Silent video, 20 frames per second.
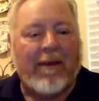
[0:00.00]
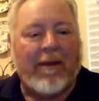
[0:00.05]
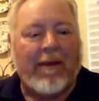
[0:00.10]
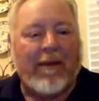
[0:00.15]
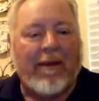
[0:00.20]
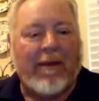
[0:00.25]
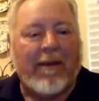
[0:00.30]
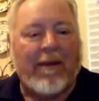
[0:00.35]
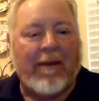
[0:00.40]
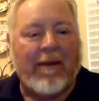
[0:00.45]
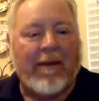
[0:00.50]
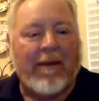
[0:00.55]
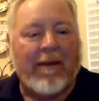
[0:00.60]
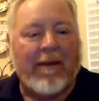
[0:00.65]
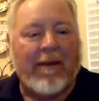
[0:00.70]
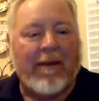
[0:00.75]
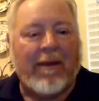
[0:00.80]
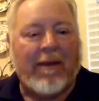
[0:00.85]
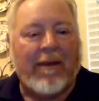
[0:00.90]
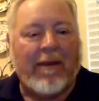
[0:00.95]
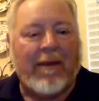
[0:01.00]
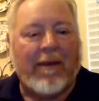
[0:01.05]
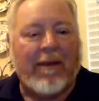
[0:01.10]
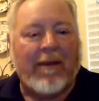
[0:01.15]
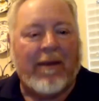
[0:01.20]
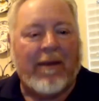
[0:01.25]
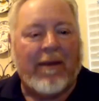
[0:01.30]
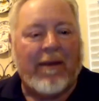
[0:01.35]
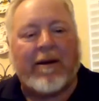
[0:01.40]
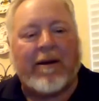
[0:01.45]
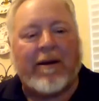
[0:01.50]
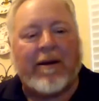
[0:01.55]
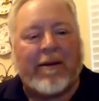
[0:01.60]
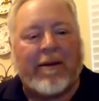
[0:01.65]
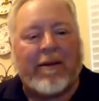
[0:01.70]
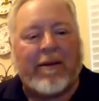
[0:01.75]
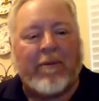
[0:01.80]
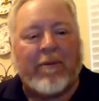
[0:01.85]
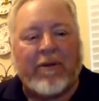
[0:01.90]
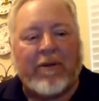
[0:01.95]
Deep down in their hearts, they're
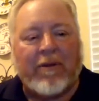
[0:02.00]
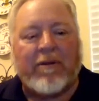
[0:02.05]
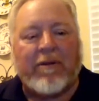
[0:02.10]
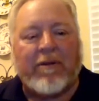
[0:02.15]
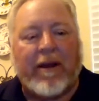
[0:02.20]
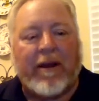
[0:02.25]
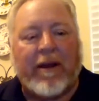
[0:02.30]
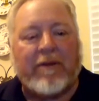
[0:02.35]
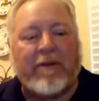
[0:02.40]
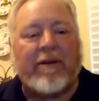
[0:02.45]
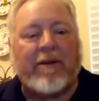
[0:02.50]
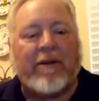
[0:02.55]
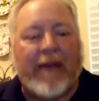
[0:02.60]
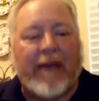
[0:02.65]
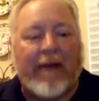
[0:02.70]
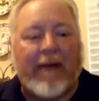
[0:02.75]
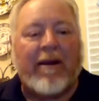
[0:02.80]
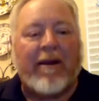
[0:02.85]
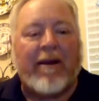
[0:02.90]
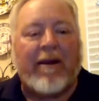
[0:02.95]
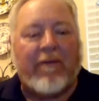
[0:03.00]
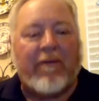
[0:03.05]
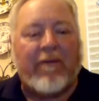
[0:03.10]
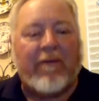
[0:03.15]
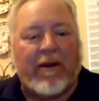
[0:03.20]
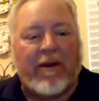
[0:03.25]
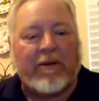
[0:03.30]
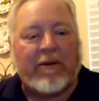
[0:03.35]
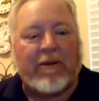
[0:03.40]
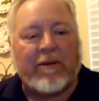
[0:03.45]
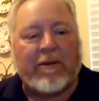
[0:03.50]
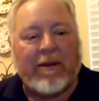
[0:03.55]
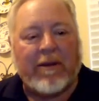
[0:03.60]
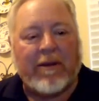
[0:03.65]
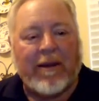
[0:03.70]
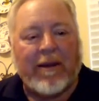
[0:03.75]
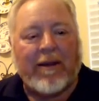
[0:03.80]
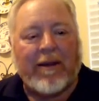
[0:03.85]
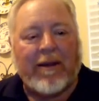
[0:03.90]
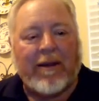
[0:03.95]
most Grangers are caring individuals
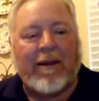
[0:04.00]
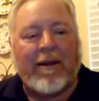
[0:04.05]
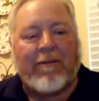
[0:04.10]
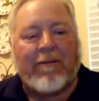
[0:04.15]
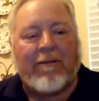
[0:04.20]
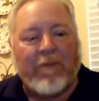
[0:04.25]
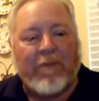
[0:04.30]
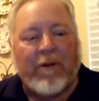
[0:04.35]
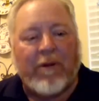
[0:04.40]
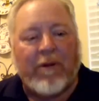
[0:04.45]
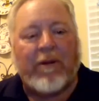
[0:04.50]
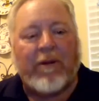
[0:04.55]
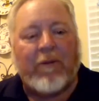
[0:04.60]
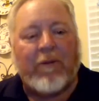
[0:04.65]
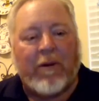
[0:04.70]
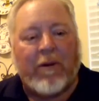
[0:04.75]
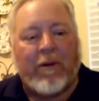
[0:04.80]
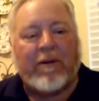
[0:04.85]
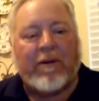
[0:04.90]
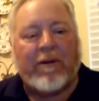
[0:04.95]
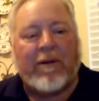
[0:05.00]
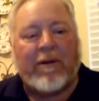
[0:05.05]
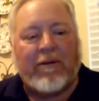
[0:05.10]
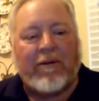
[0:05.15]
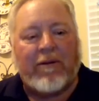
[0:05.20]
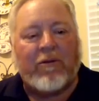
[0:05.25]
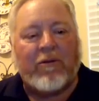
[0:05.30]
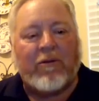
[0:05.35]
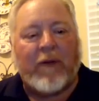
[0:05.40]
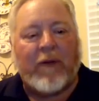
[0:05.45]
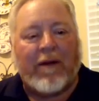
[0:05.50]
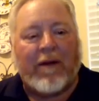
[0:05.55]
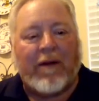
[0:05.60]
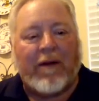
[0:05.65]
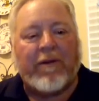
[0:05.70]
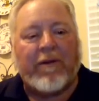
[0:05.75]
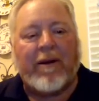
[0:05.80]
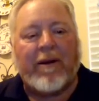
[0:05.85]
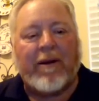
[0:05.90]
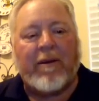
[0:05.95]
that really want to do well for
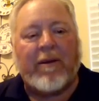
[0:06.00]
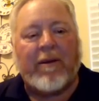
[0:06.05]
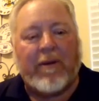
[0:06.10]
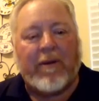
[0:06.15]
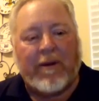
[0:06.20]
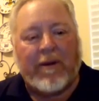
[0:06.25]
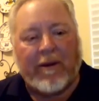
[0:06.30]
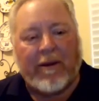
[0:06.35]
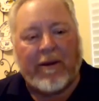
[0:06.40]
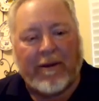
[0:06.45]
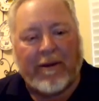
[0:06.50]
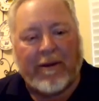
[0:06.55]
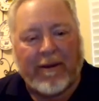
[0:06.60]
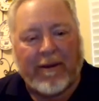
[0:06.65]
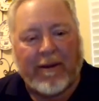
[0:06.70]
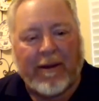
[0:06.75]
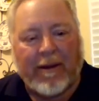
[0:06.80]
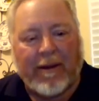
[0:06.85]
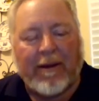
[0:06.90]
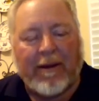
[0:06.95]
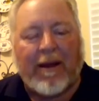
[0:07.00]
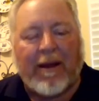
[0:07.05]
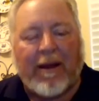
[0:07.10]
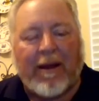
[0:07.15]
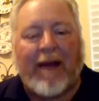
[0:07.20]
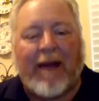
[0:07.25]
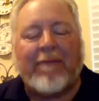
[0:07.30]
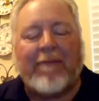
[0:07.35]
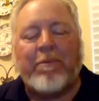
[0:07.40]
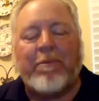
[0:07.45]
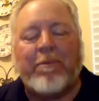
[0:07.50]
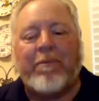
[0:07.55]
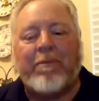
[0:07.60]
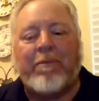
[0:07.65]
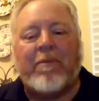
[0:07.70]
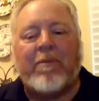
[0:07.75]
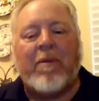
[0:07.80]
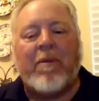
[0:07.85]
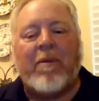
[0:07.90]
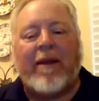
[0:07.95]
their community, not
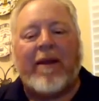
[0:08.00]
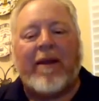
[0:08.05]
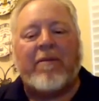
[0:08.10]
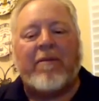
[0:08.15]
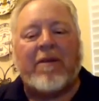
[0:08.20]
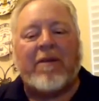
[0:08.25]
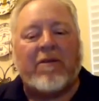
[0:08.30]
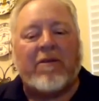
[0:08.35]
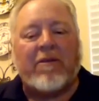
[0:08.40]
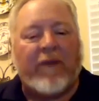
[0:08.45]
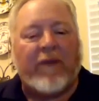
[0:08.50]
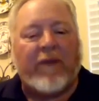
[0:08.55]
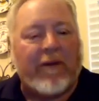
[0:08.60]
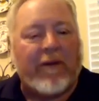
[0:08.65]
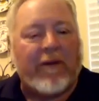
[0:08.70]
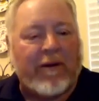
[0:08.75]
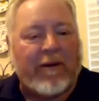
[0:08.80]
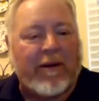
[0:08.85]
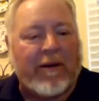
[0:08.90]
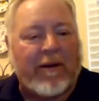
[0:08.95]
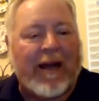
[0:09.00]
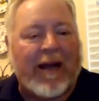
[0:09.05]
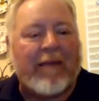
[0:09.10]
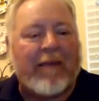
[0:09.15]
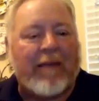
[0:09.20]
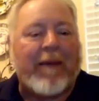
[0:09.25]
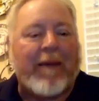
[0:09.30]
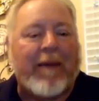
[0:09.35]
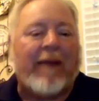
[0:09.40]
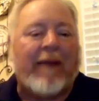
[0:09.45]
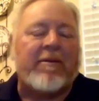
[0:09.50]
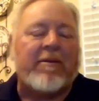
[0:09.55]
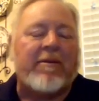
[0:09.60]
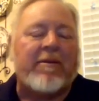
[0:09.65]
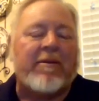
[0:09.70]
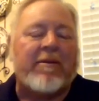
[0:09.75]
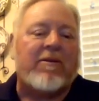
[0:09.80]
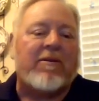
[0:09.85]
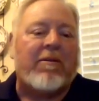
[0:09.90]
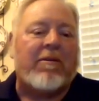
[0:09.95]
to make themselves feel good, not to pat
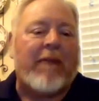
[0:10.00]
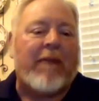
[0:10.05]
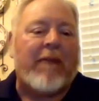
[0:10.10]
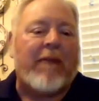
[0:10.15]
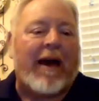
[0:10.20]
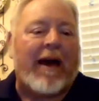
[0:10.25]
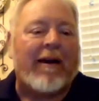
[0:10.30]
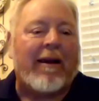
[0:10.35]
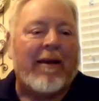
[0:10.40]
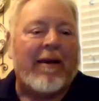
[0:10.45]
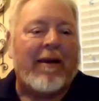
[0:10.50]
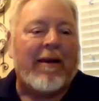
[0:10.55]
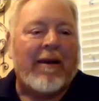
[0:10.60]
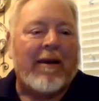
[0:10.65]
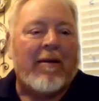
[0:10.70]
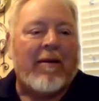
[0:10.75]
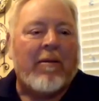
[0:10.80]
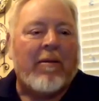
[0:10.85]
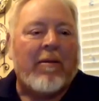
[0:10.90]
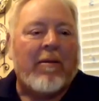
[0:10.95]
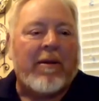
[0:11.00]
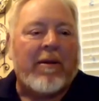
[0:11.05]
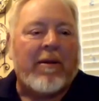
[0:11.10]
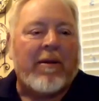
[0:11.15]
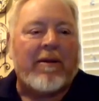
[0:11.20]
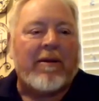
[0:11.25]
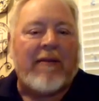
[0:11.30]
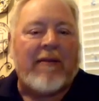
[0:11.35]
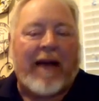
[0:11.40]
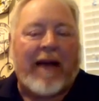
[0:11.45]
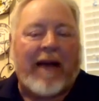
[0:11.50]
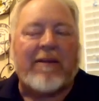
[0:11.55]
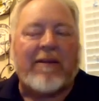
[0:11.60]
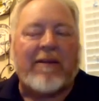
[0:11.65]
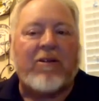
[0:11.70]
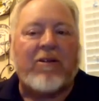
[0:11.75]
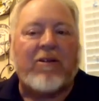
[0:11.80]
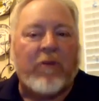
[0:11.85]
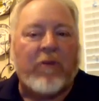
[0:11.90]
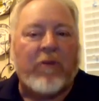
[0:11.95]
themselves on the back, because that's
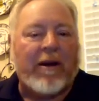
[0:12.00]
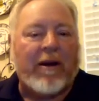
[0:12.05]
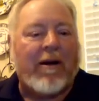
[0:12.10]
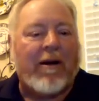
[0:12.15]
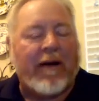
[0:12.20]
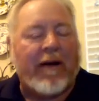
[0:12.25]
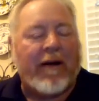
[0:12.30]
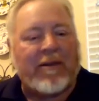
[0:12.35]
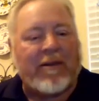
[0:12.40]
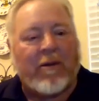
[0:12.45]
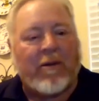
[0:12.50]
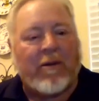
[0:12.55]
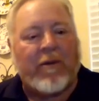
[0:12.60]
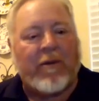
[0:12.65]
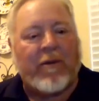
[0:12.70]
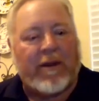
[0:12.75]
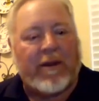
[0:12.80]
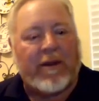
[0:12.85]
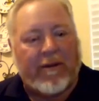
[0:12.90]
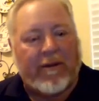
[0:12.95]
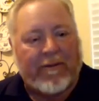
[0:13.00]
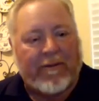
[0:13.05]
who we are and that's what we do.